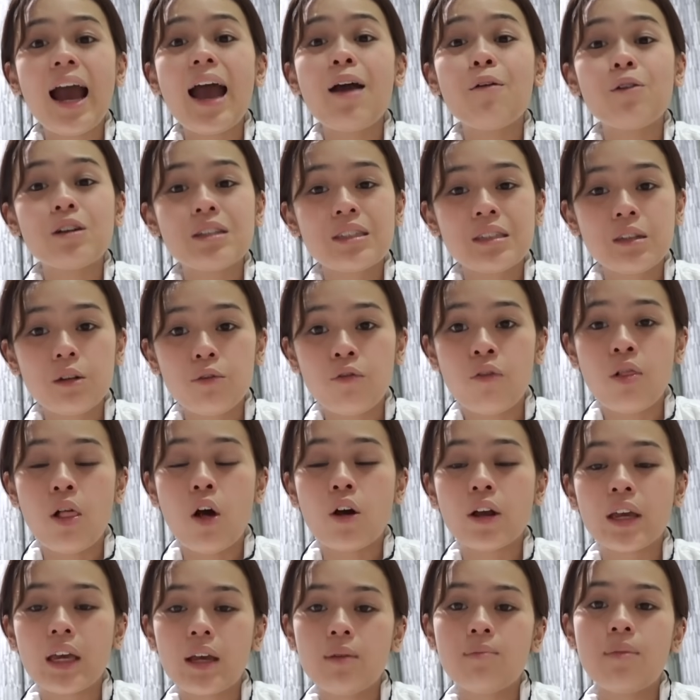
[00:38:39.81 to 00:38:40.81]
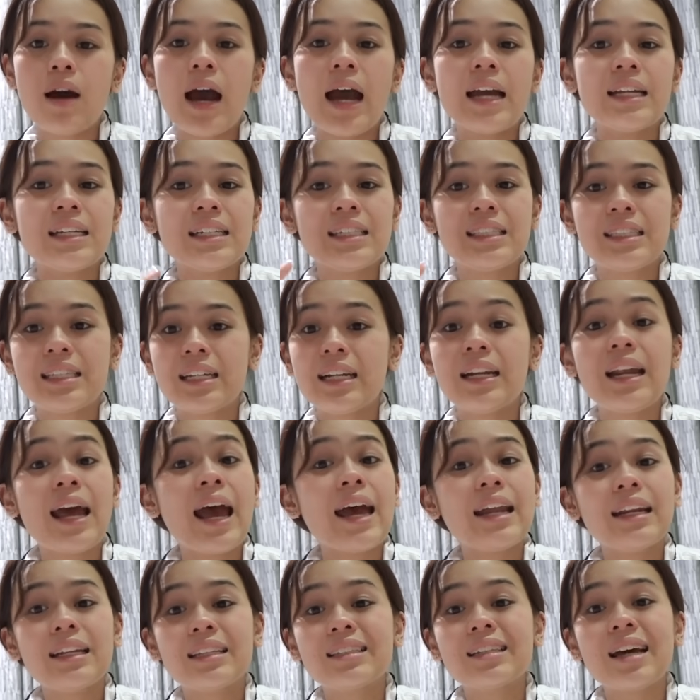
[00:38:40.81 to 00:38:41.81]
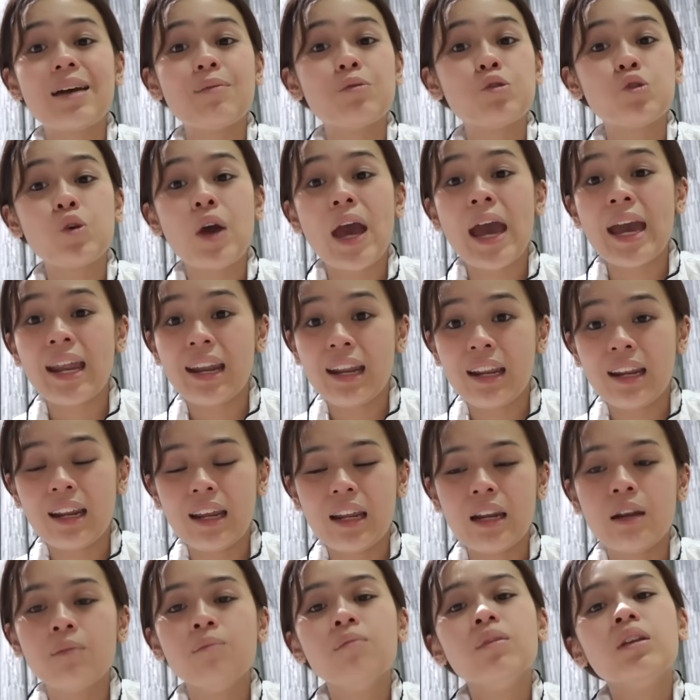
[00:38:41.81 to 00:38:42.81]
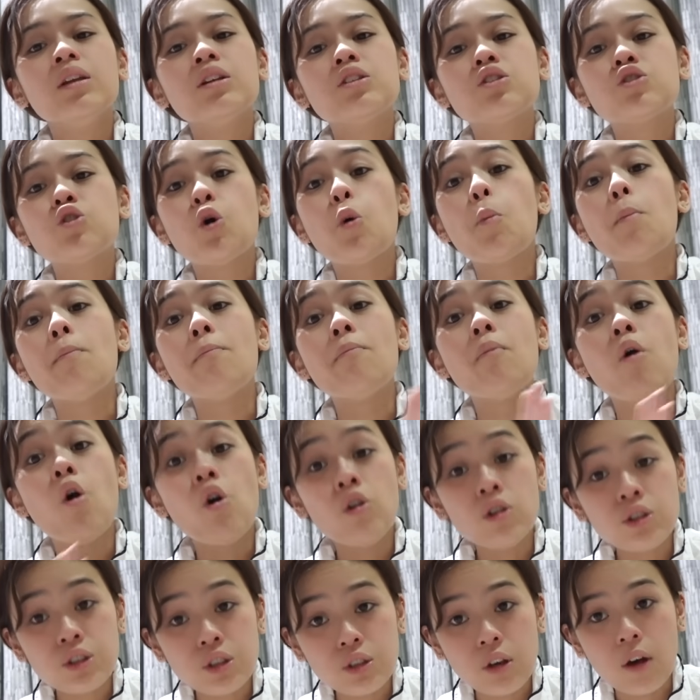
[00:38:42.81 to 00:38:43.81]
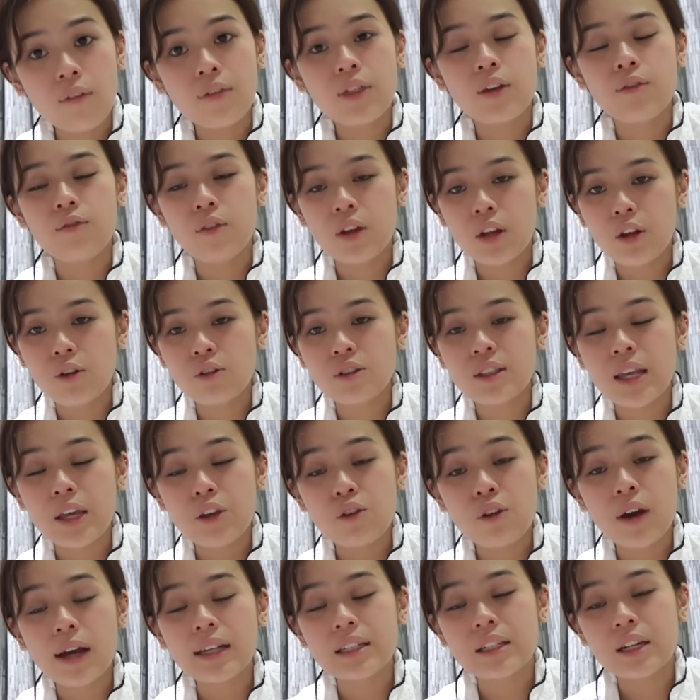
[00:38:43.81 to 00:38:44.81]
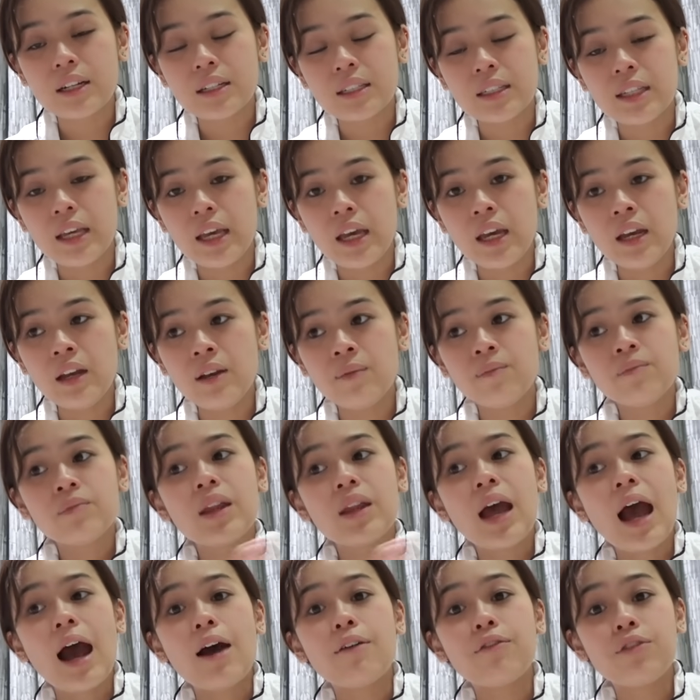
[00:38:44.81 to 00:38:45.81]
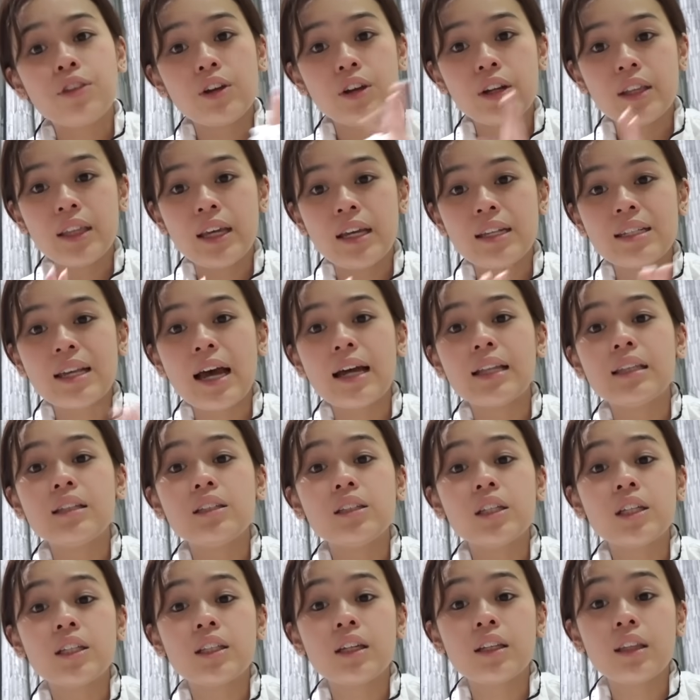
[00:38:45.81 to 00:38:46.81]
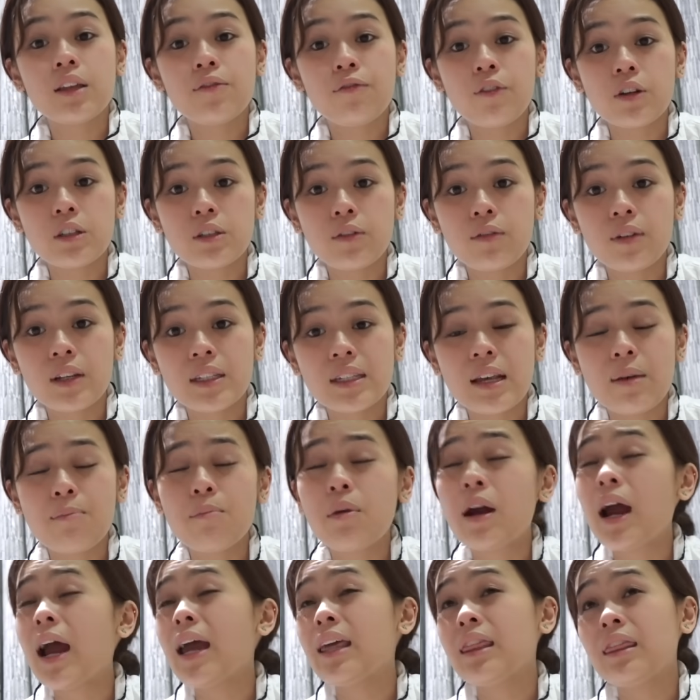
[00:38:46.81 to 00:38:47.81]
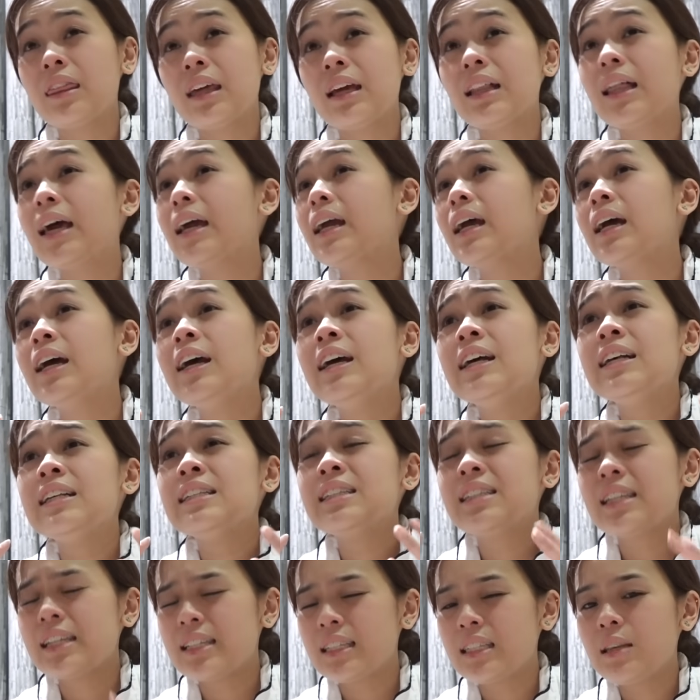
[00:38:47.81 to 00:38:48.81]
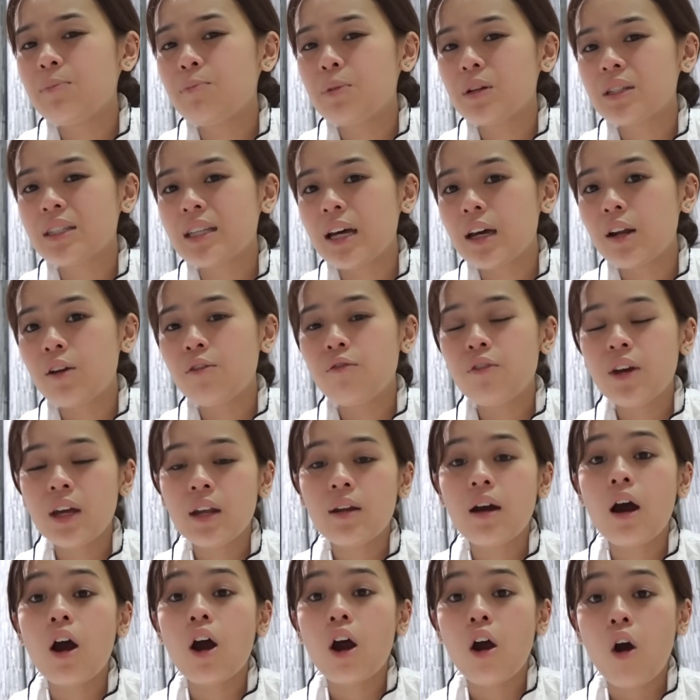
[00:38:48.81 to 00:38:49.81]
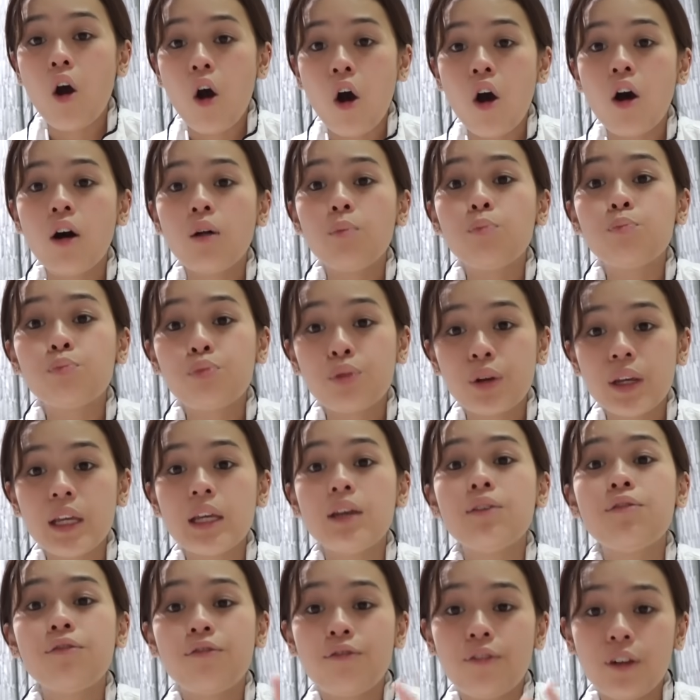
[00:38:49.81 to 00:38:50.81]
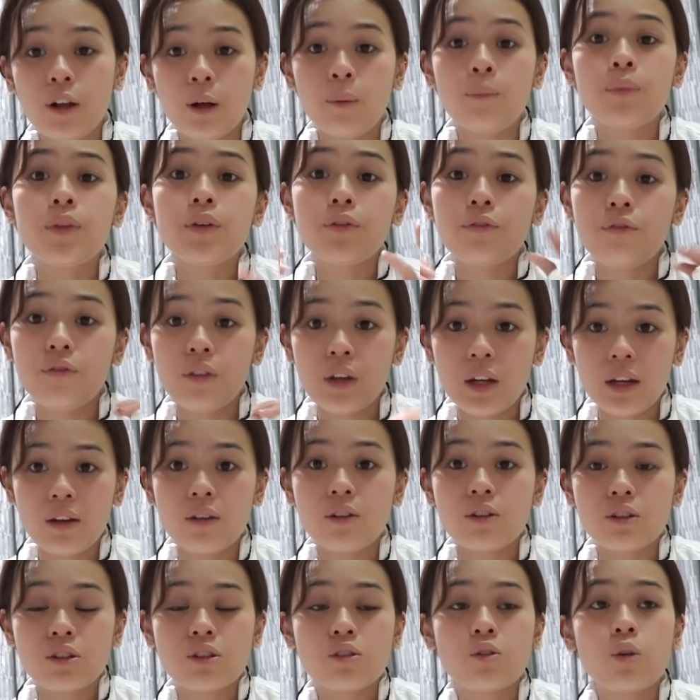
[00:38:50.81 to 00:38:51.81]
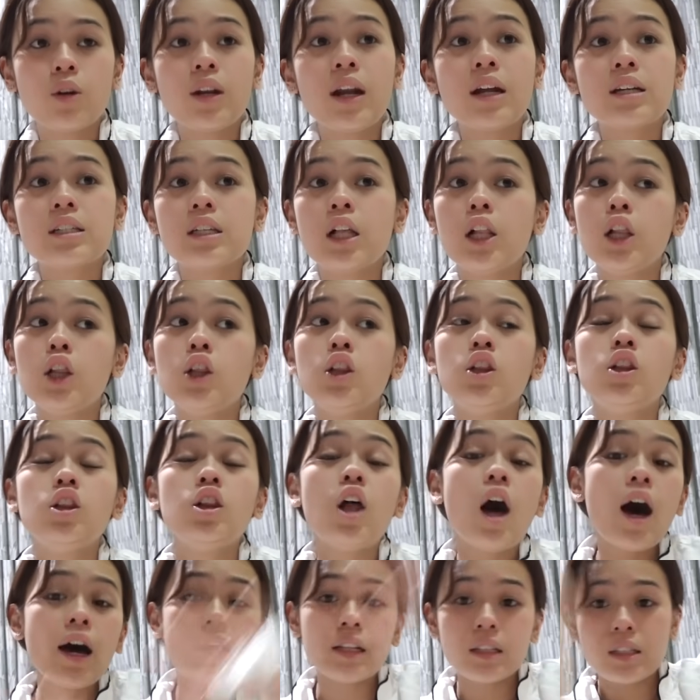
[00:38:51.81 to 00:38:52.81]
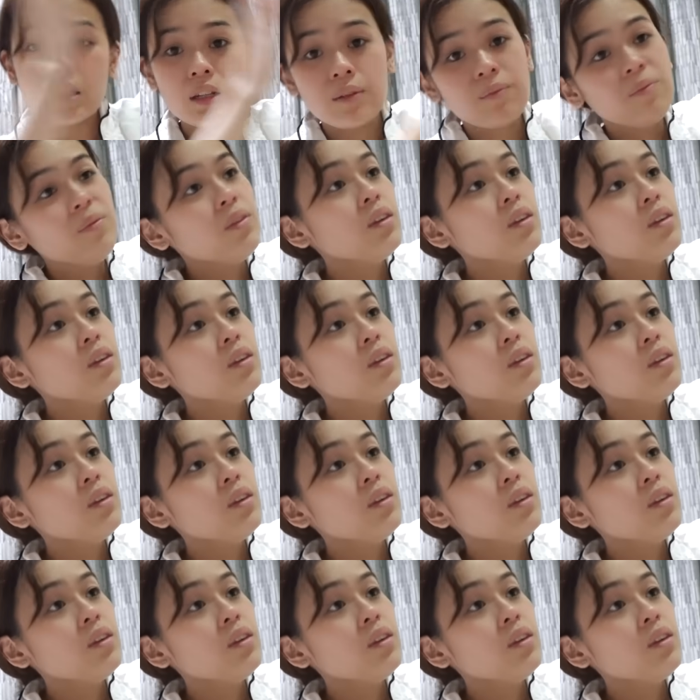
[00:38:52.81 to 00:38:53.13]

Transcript: I was still vlogging, but I just didn't have the time to edit it. So most of the videos that you guys are seeing after this until the 31st of December, I think like 60% of it are all pre-filmed videos. So there's a lot.